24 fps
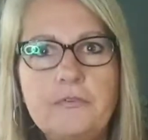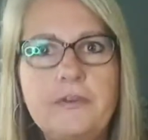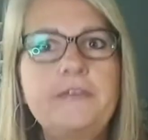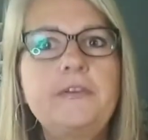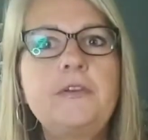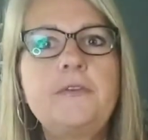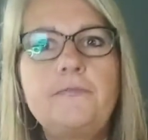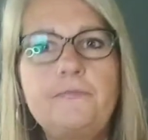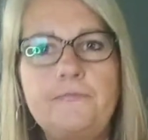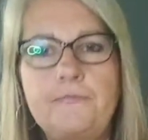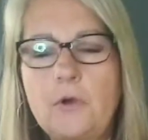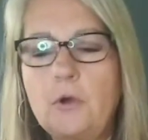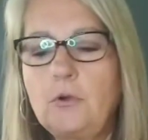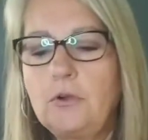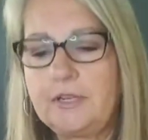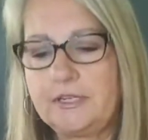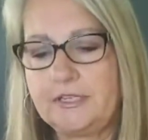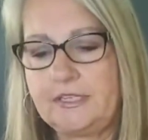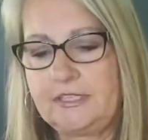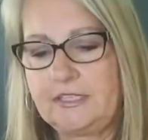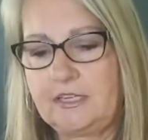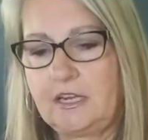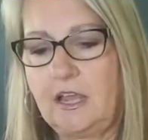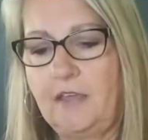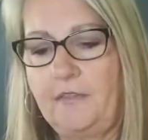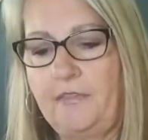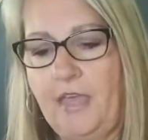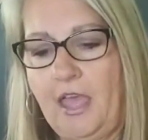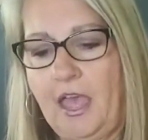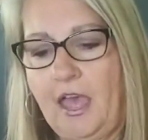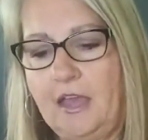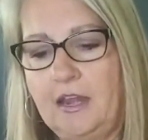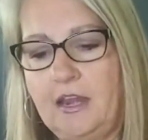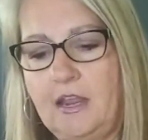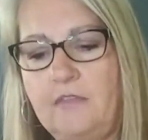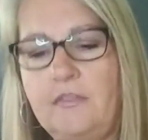focused on
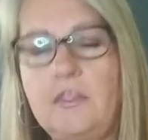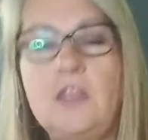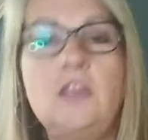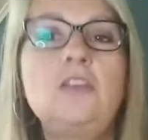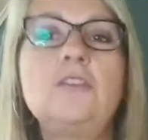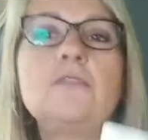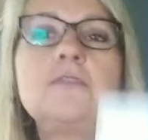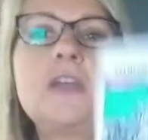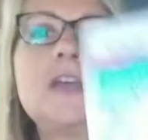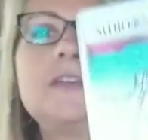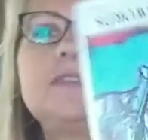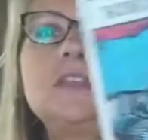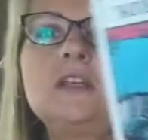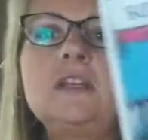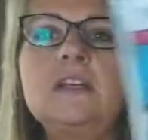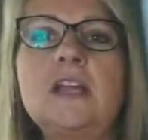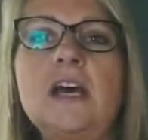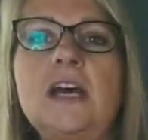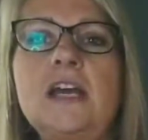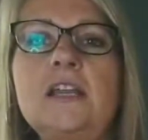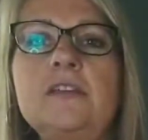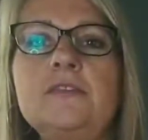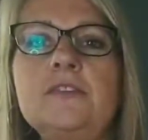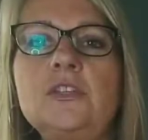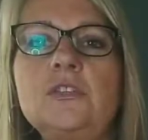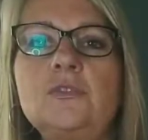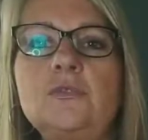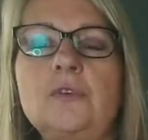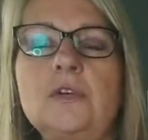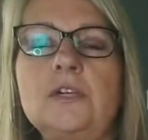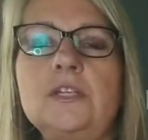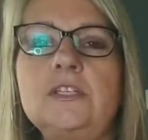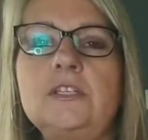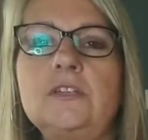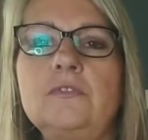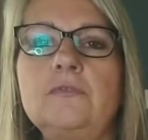that. And then you've got the Knight of Swords in